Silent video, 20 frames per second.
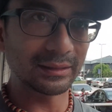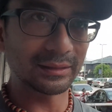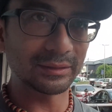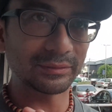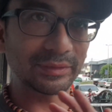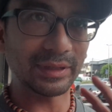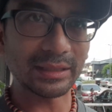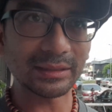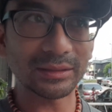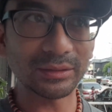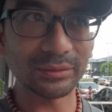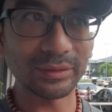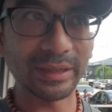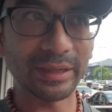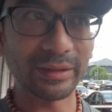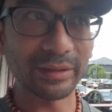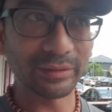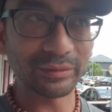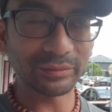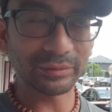vast
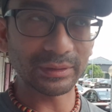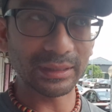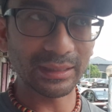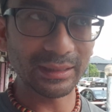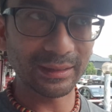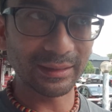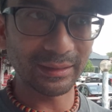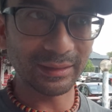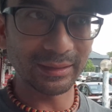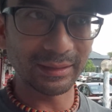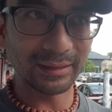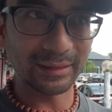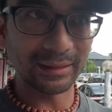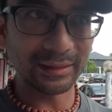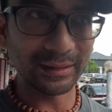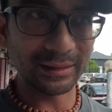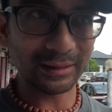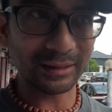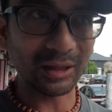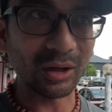array of
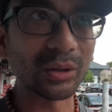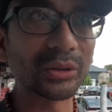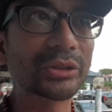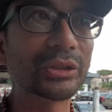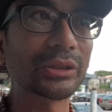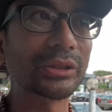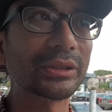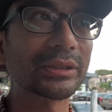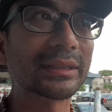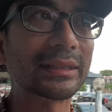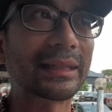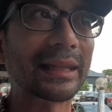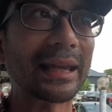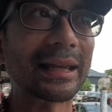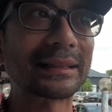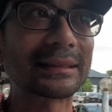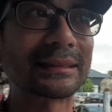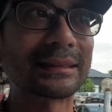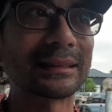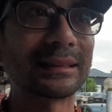cultures
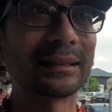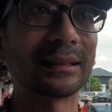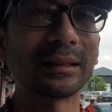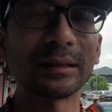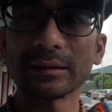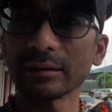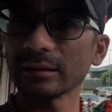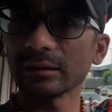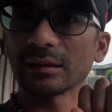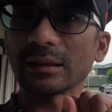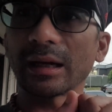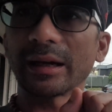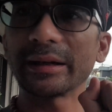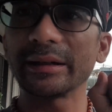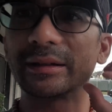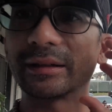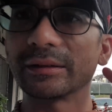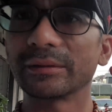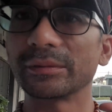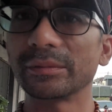that
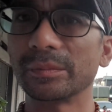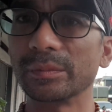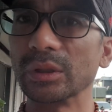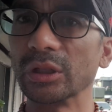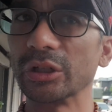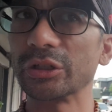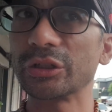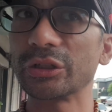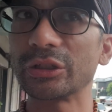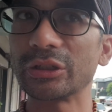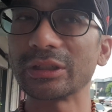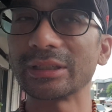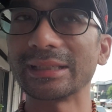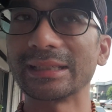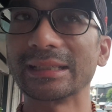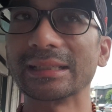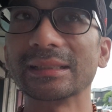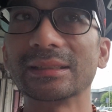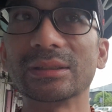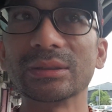kind of merged
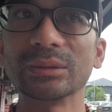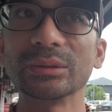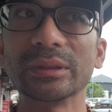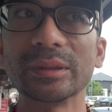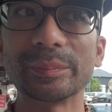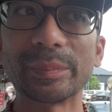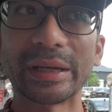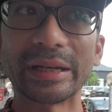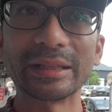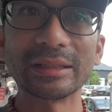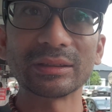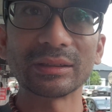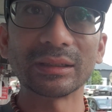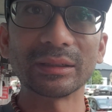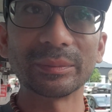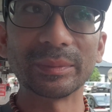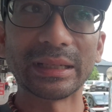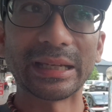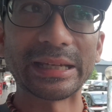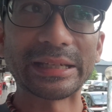into the
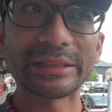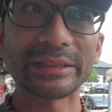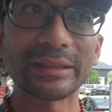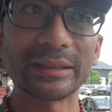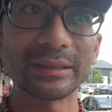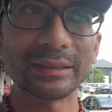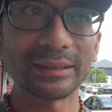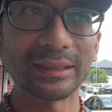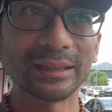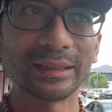peninsular Malaysia.